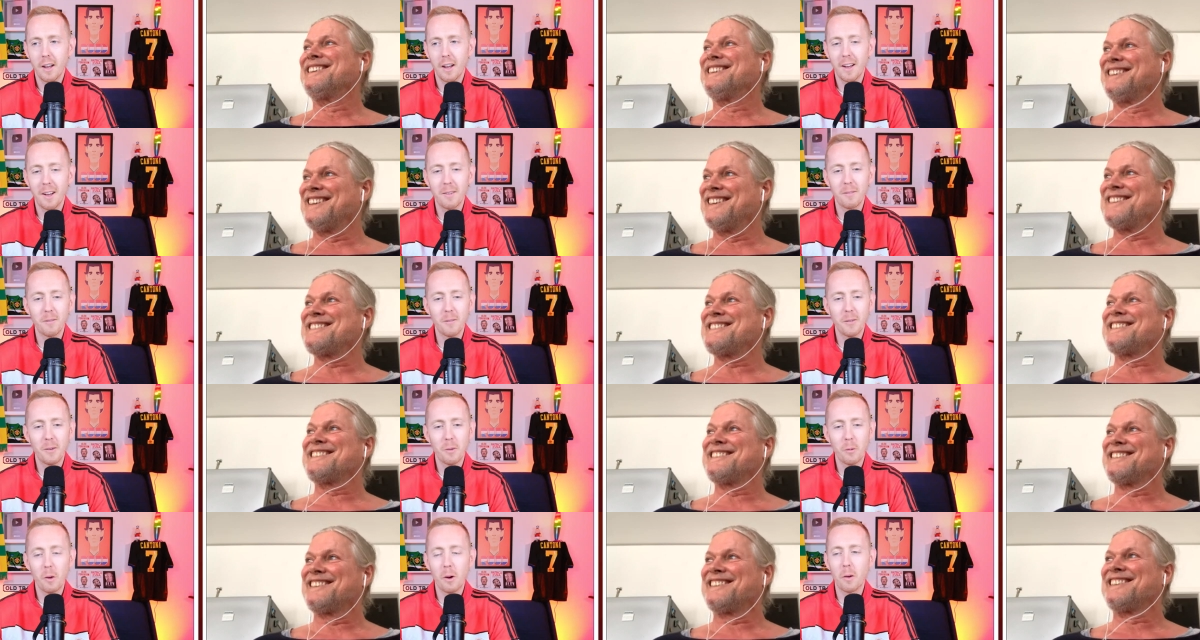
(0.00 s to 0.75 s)
Speaker 1: Um,
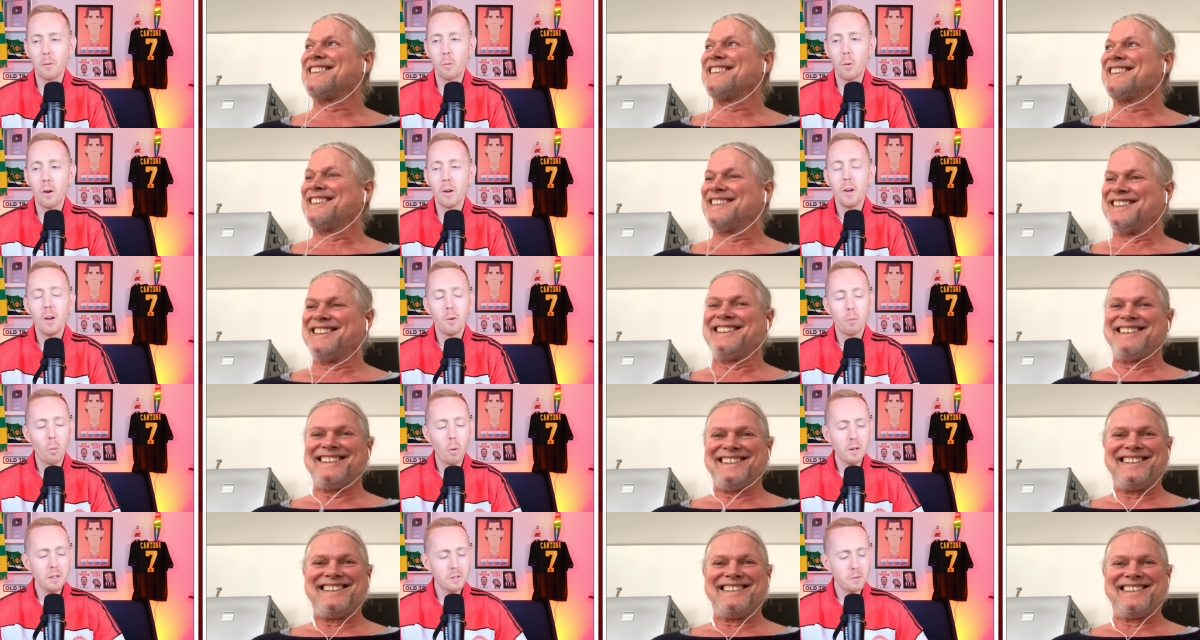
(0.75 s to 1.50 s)
yes. What?
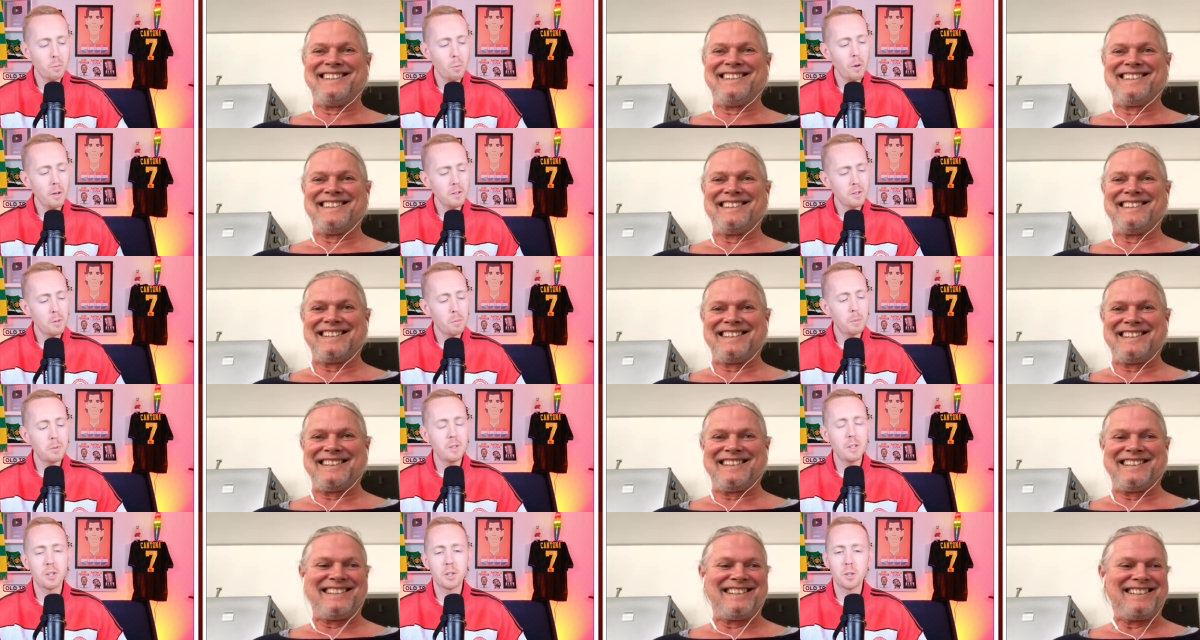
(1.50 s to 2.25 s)
What is what is the
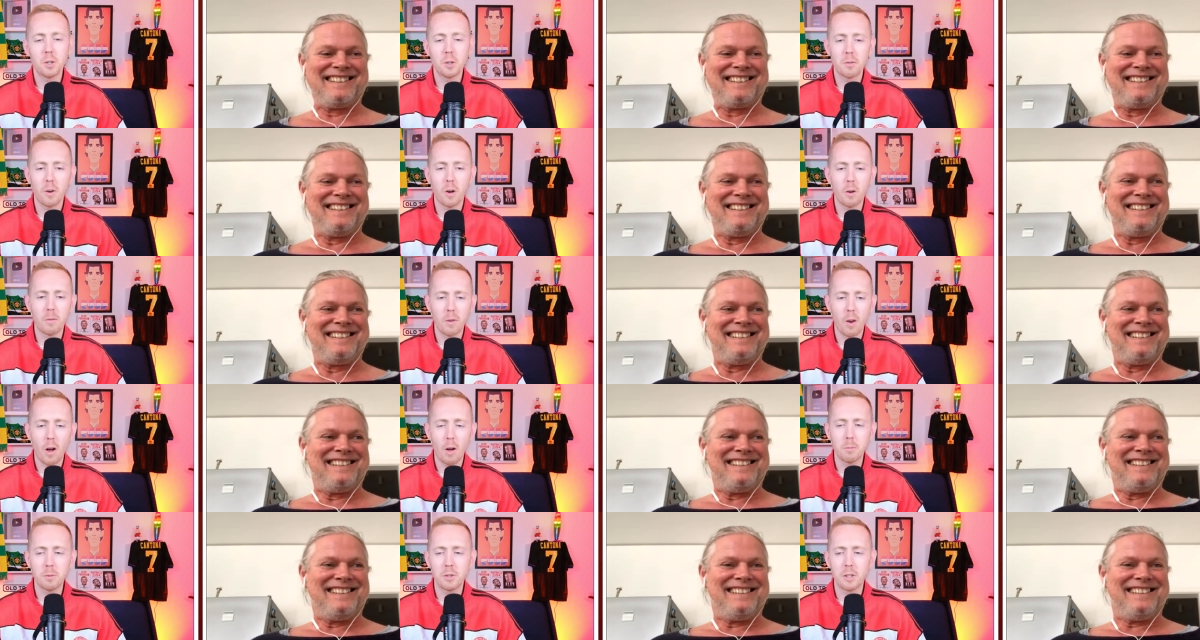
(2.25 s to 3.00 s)
position of, of
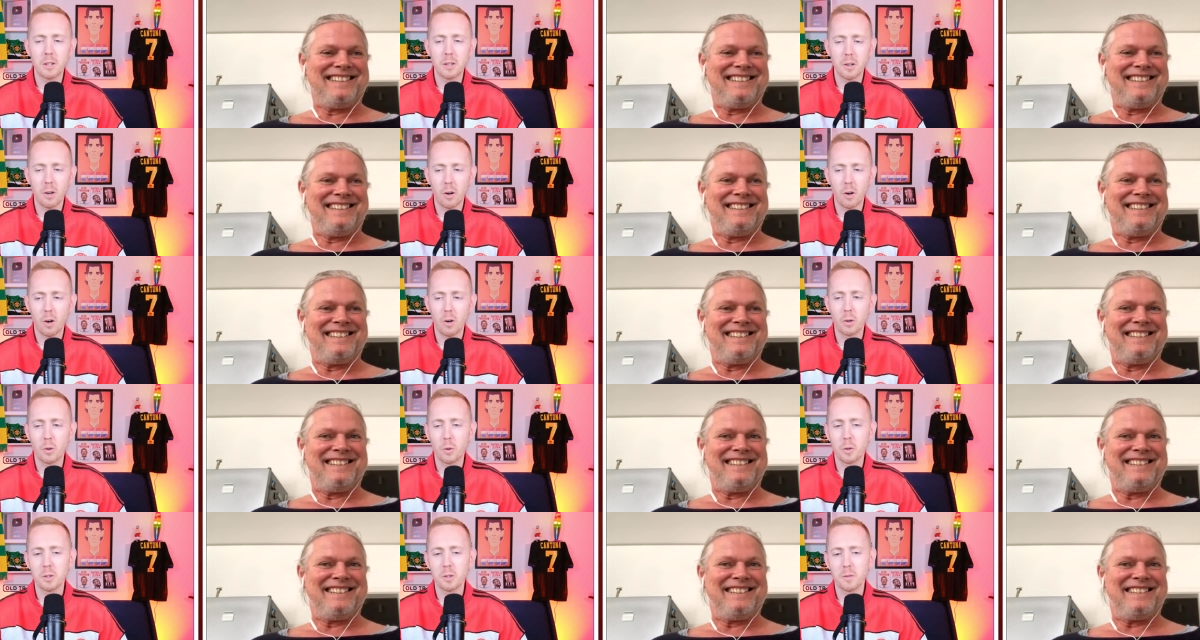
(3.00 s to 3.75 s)
Leipzig
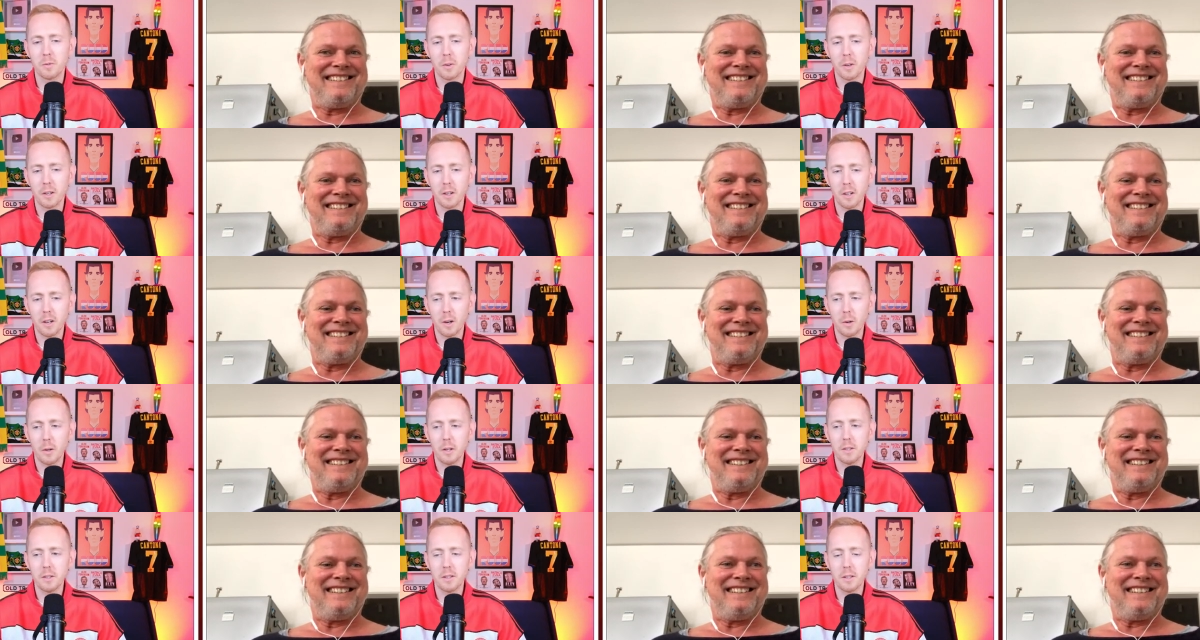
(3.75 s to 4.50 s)
on Christopher? You know,
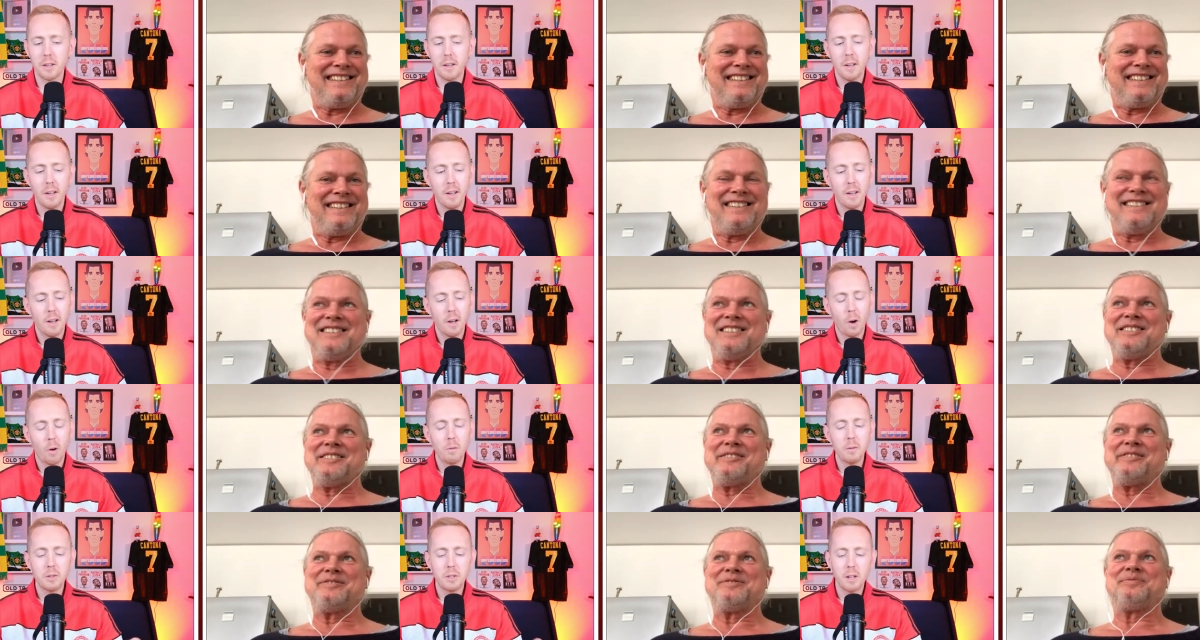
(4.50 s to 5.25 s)
is obviously